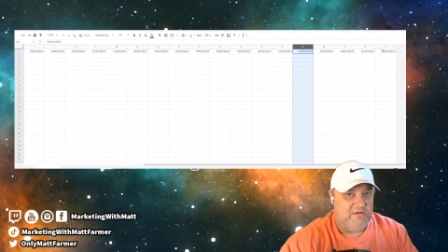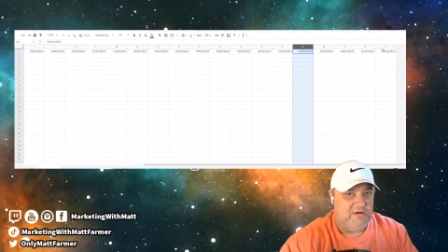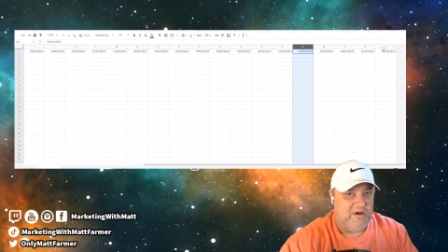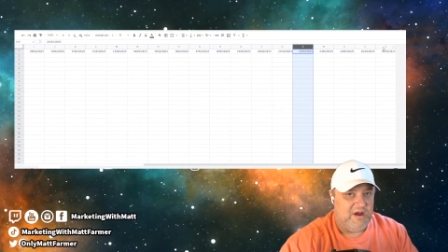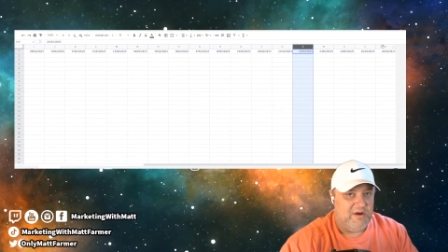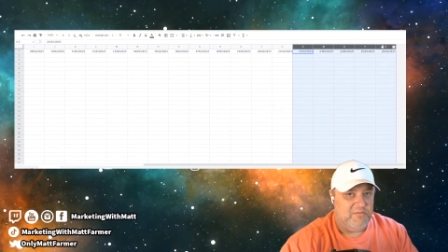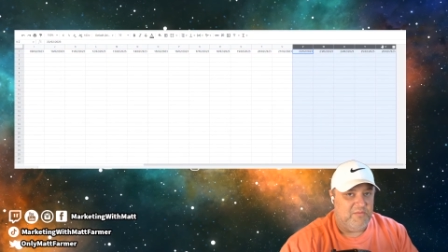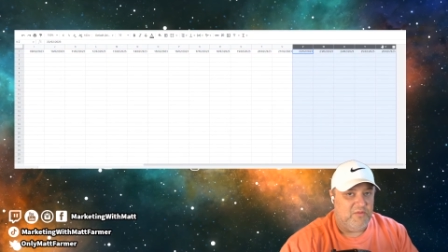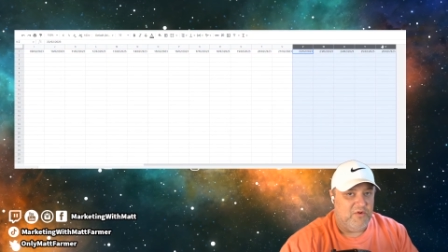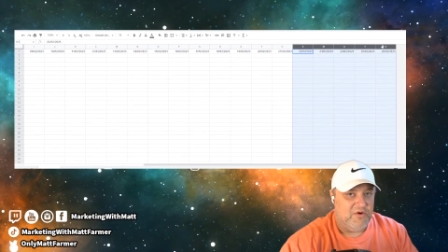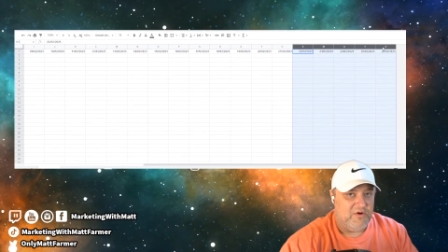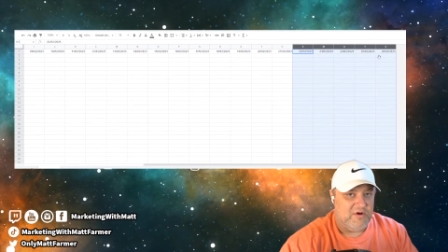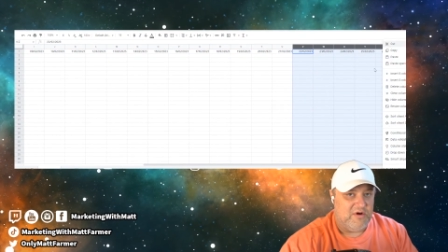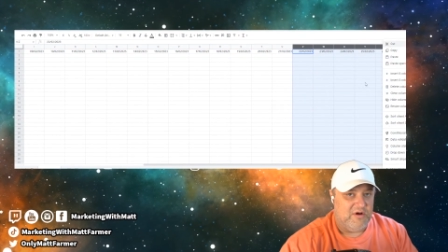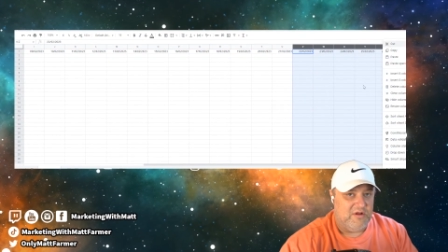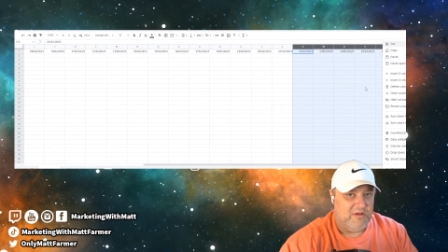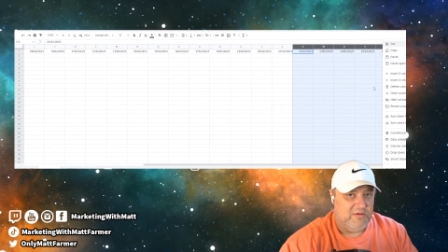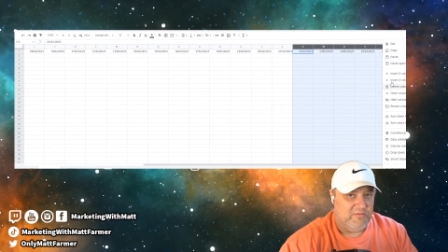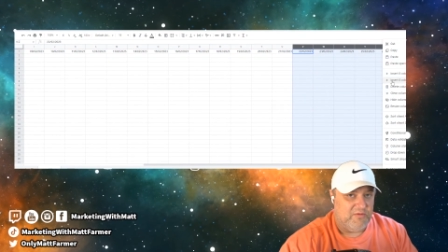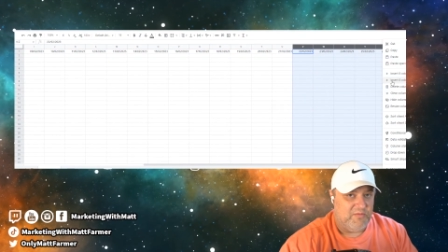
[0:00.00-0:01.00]
add more
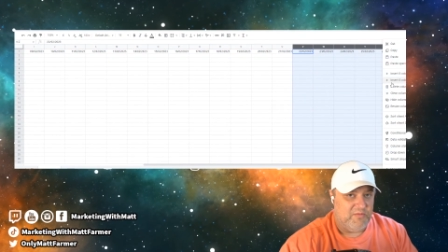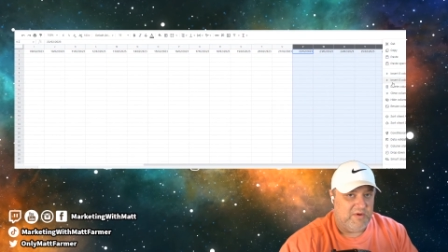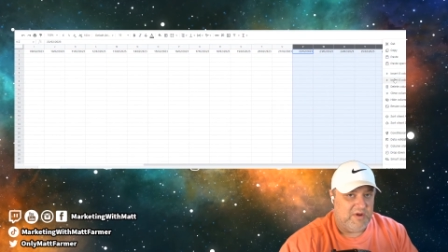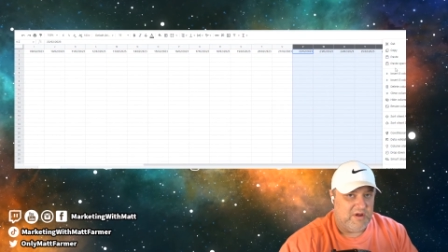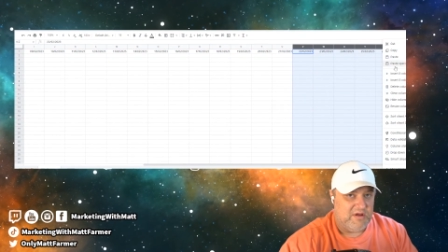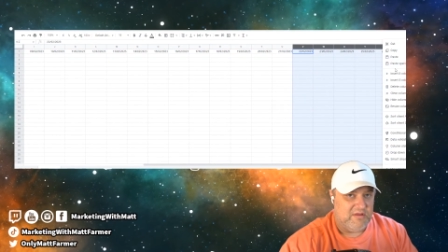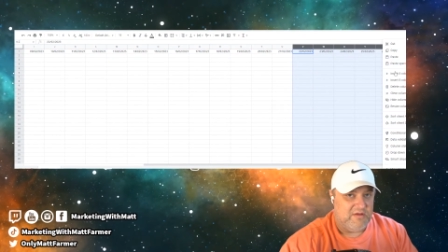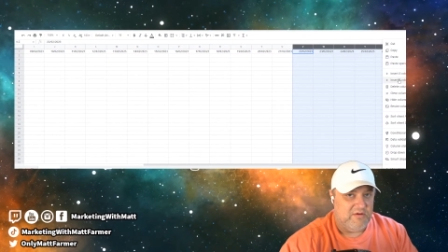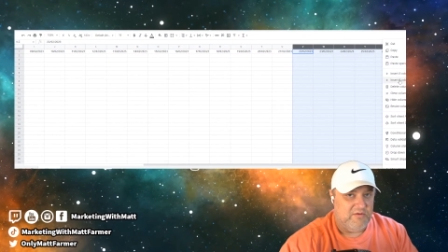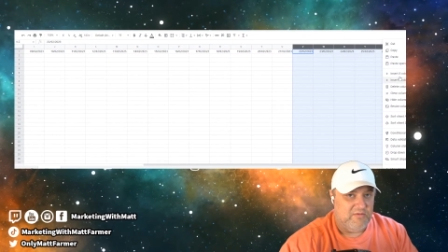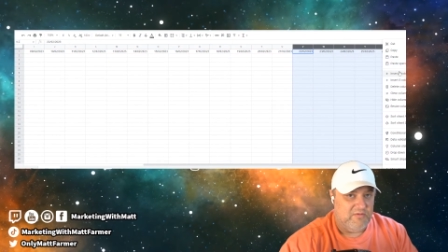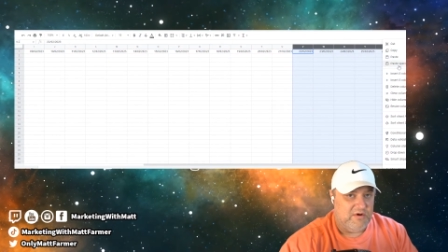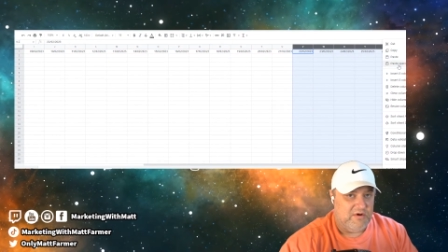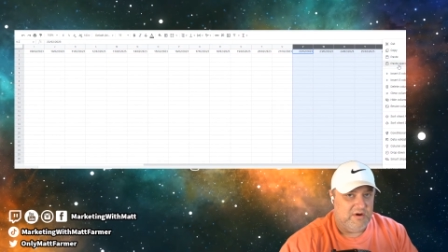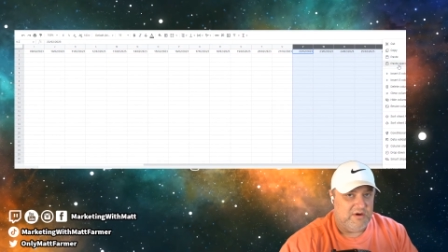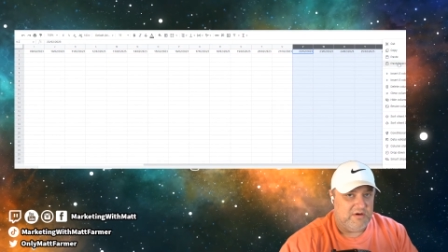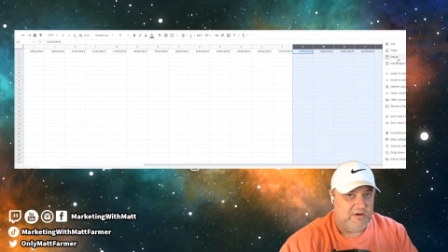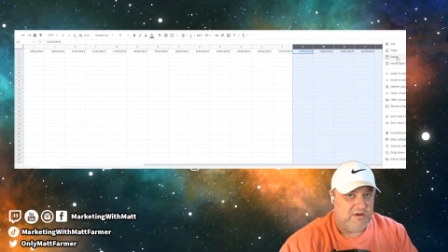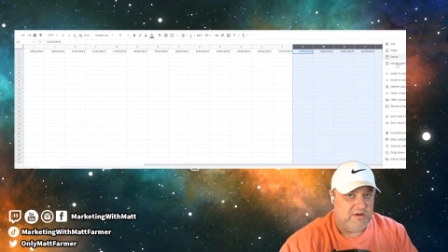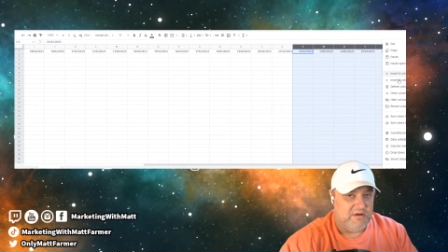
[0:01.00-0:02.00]
columns because you
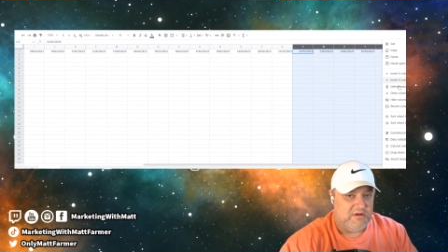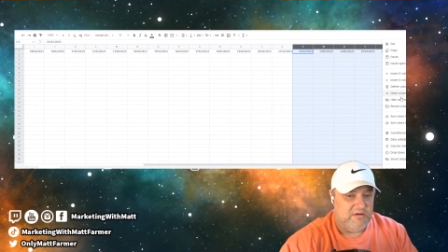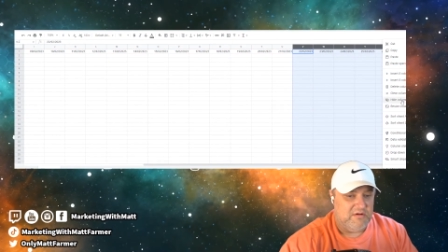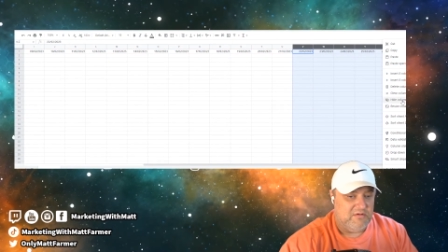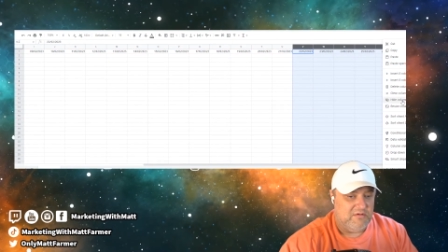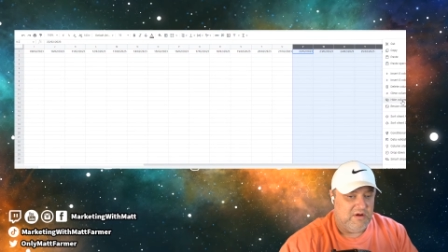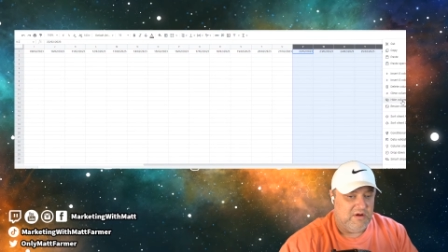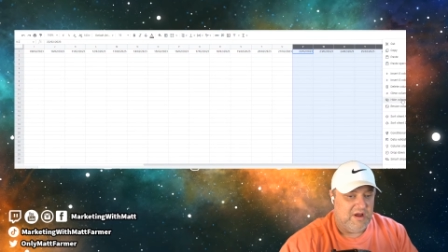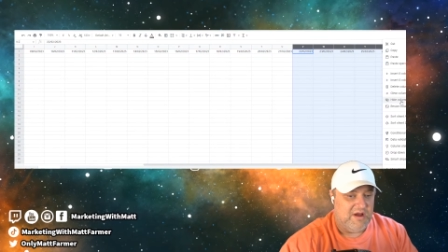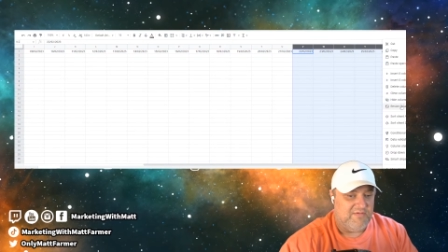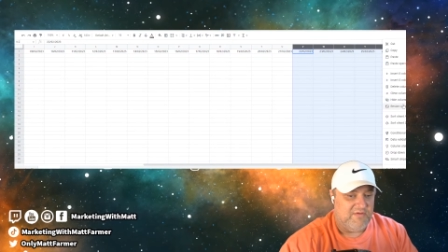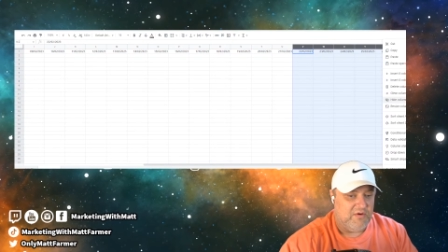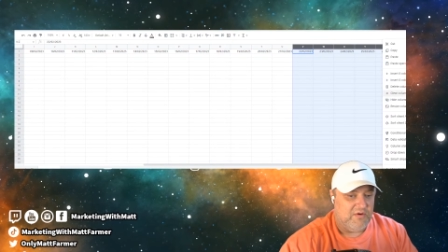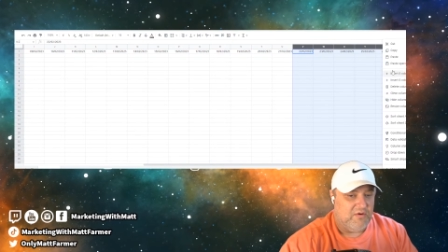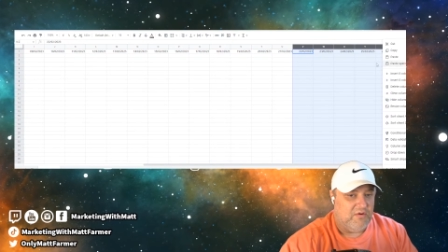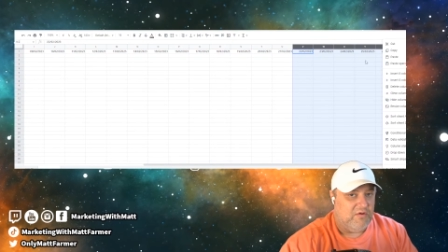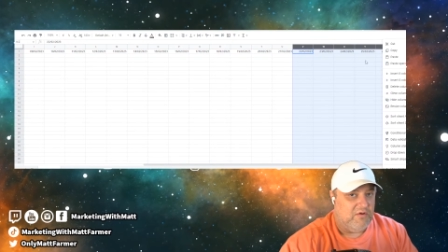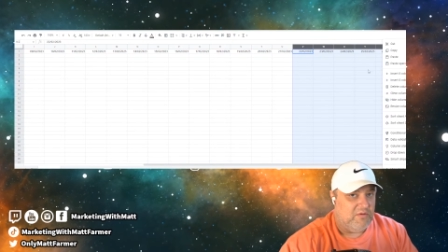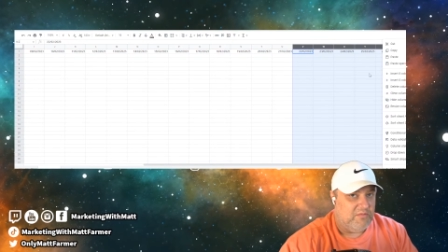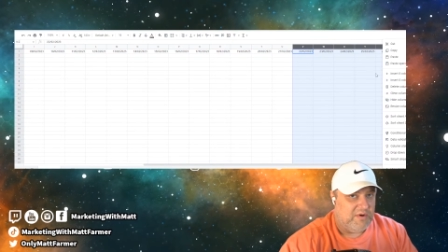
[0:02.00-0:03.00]
want to have the
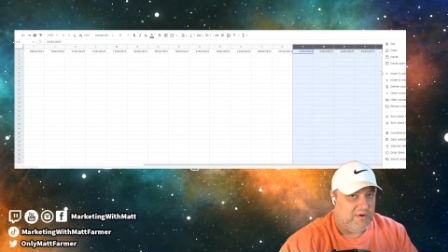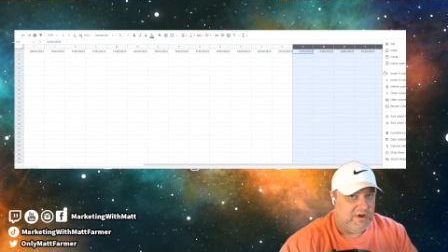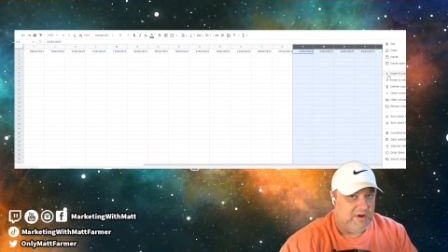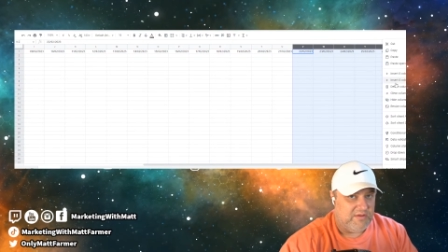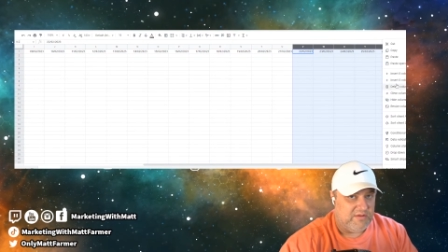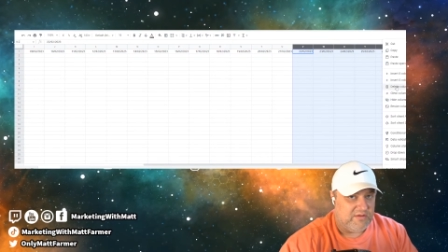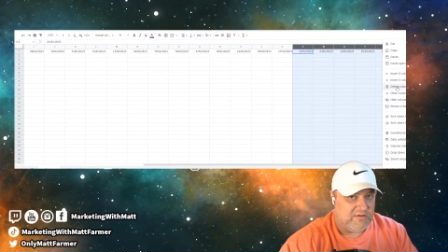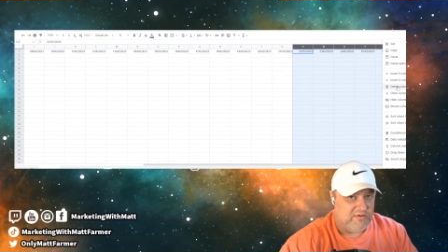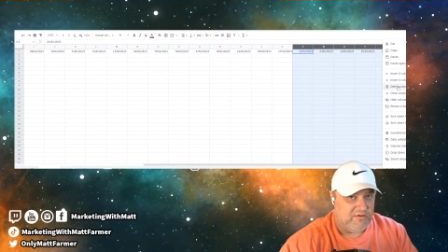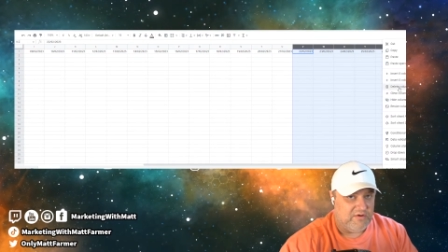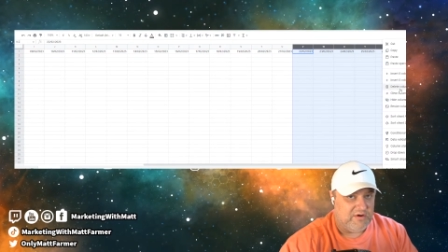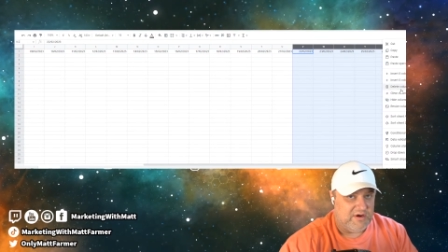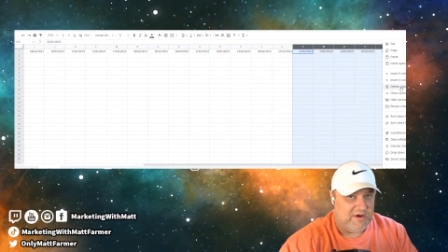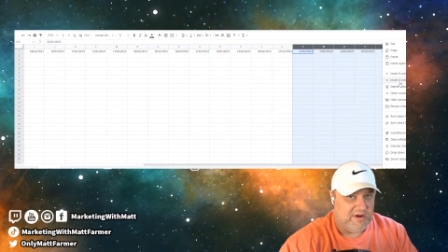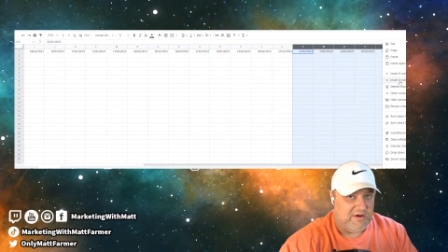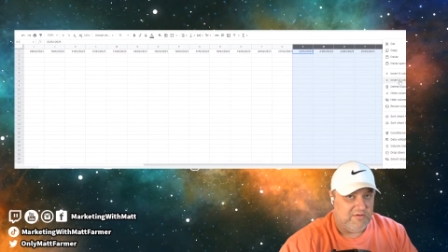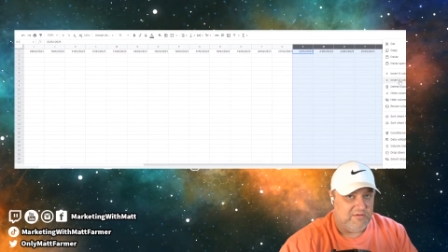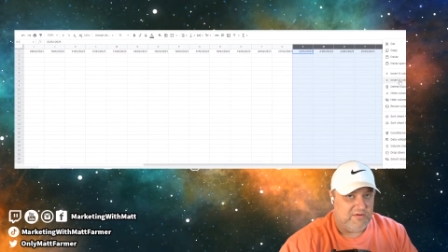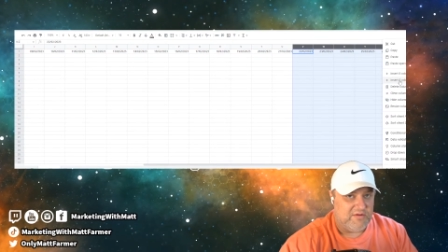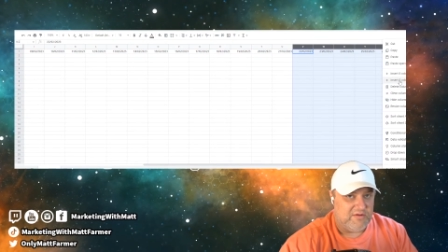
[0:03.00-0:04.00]
whole month sorted out.